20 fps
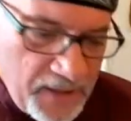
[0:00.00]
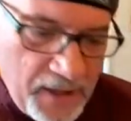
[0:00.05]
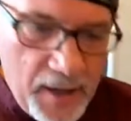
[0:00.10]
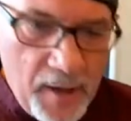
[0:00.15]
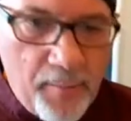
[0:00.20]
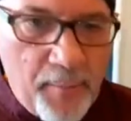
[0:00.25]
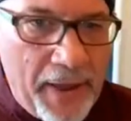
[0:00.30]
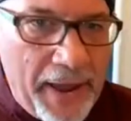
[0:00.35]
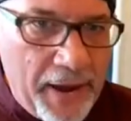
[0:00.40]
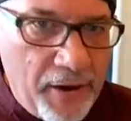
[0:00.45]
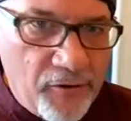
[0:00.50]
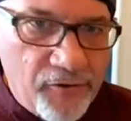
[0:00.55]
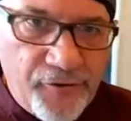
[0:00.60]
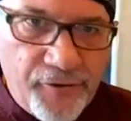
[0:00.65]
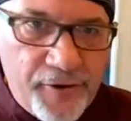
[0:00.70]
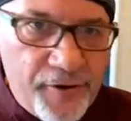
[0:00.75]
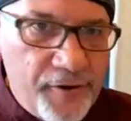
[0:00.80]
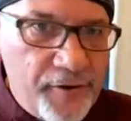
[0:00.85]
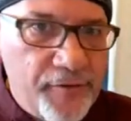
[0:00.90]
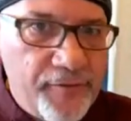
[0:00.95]
A pound
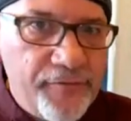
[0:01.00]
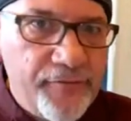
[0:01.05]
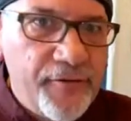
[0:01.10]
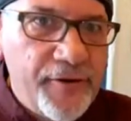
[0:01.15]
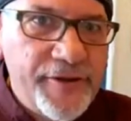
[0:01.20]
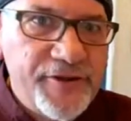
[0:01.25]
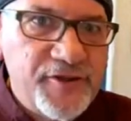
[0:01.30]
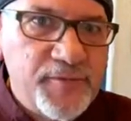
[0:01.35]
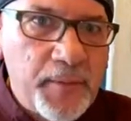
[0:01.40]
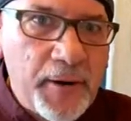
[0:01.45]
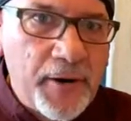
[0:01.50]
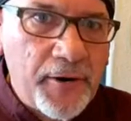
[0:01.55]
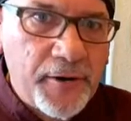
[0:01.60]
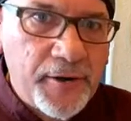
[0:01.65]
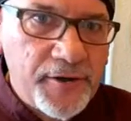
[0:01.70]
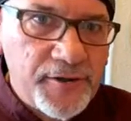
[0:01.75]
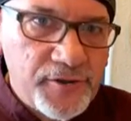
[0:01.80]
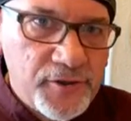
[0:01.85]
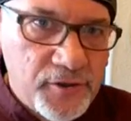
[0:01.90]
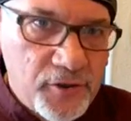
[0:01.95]
of
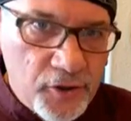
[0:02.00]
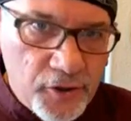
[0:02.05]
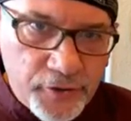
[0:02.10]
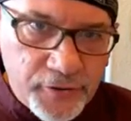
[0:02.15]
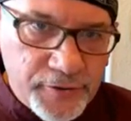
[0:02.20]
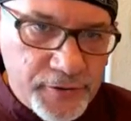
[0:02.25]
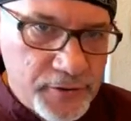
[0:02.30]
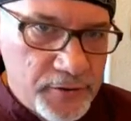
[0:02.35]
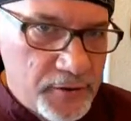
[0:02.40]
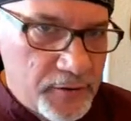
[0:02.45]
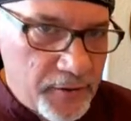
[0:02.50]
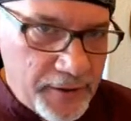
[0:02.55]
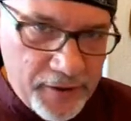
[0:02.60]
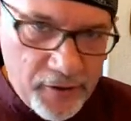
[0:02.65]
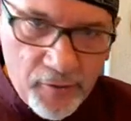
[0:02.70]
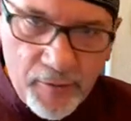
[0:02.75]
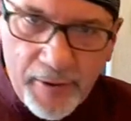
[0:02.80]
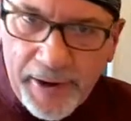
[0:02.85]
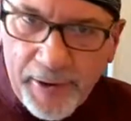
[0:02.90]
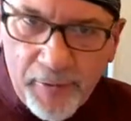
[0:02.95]
asparagus cooked,
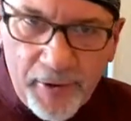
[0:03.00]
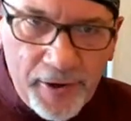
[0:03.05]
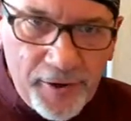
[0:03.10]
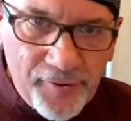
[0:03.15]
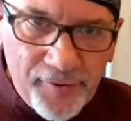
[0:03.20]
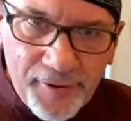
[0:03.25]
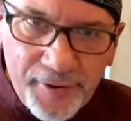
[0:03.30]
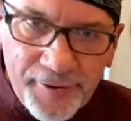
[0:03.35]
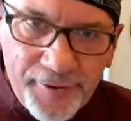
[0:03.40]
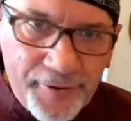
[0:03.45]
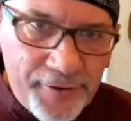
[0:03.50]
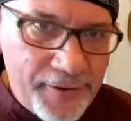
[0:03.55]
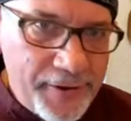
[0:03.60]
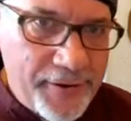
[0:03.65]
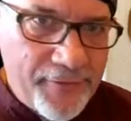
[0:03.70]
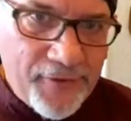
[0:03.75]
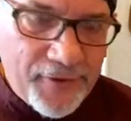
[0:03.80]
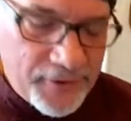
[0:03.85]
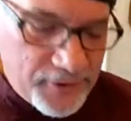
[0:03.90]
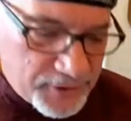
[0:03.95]
either any way you want to do it,
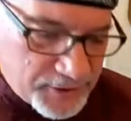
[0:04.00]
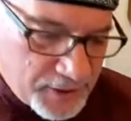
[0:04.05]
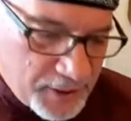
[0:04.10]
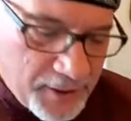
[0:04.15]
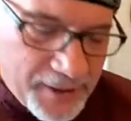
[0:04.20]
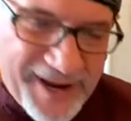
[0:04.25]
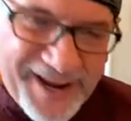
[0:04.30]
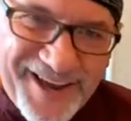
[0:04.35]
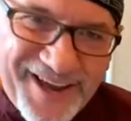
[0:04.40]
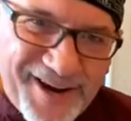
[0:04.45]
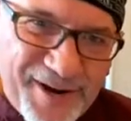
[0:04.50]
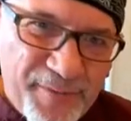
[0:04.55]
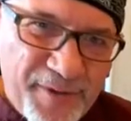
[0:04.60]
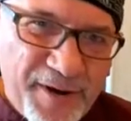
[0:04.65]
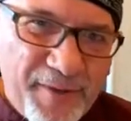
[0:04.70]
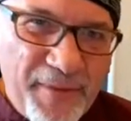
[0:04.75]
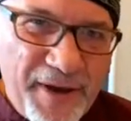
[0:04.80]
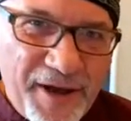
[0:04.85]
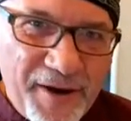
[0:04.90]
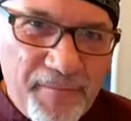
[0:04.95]
and then just cut. I cut them in
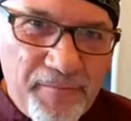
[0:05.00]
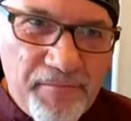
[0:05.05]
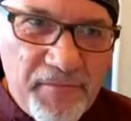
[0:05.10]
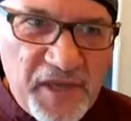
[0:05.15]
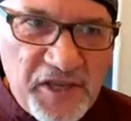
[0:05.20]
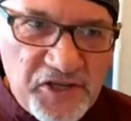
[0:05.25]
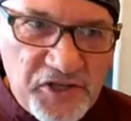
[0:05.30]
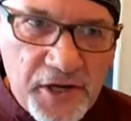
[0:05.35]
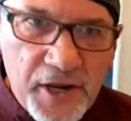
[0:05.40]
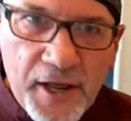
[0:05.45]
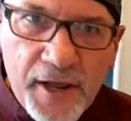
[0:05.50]
about 1.5 inch